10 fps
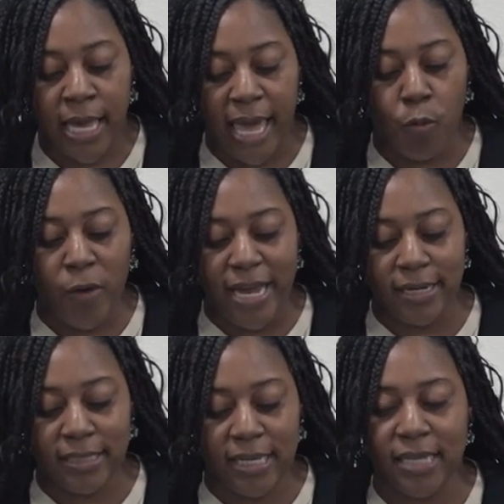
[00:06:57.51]
and
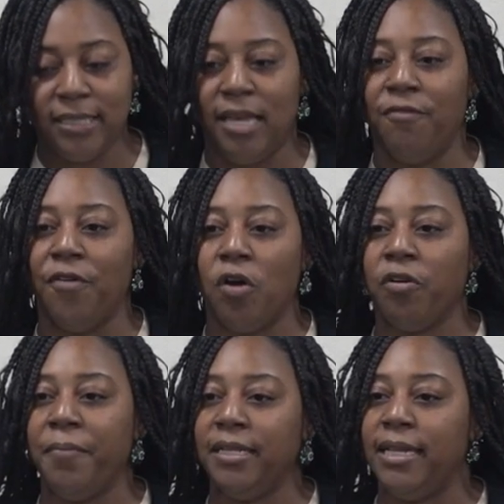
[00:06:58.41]
weaknesses and
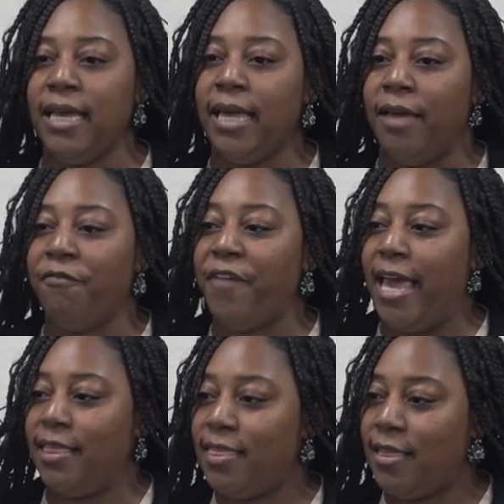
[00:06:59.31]
vulnerability and
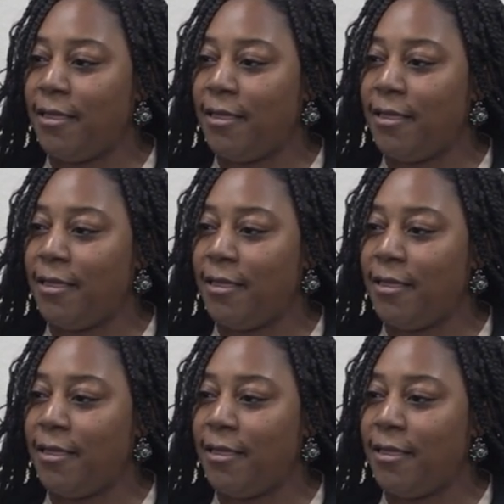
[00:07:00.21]
faith.